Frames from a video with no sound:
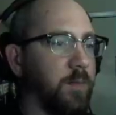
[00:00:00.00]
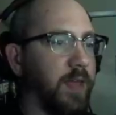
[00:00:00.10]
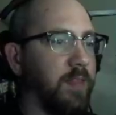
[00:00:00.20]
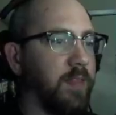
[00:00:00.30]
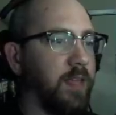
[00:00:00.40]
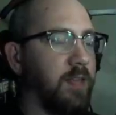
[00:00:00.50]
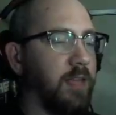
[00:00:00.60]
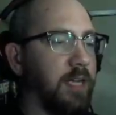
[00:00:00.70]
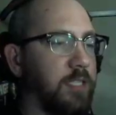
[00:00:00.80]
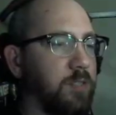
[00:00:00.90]
and then
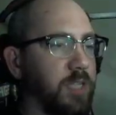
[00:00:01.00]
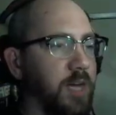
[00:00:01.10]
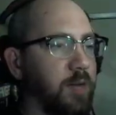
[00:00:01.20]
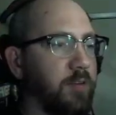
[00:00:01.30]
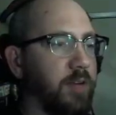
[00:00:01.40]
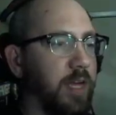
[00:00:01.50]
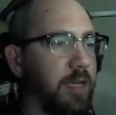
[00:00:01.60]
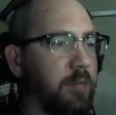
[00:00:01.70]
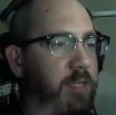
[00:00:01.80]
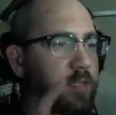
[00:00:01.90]
as you type their
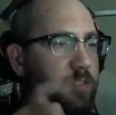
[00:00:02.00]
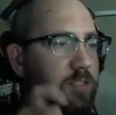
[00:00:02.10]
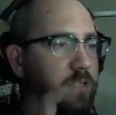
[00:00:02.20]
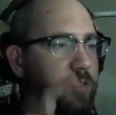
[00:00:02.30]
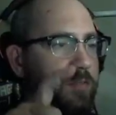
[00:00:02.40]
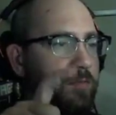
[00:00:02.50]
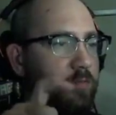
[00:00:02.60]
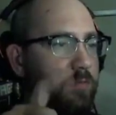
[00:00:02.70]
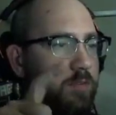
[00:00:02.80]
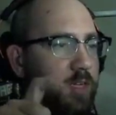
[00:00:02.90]
name, it'll start
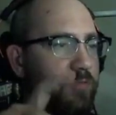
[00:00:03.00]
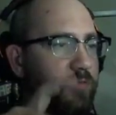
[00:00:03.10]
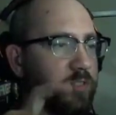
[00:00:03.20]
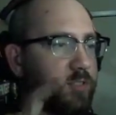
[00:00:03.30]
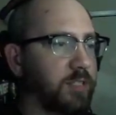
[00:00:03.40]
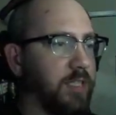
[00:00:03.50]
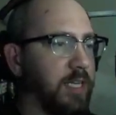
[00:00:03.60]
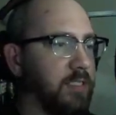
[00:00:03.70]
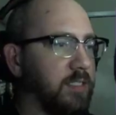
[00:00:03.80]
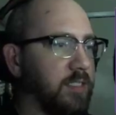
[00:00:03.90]
like filtering
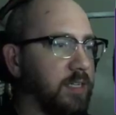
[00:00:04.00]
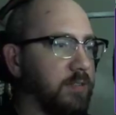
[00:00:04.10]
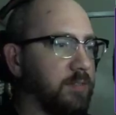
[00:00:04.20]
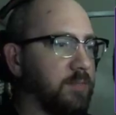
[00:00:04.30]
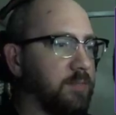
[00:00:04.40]
that list out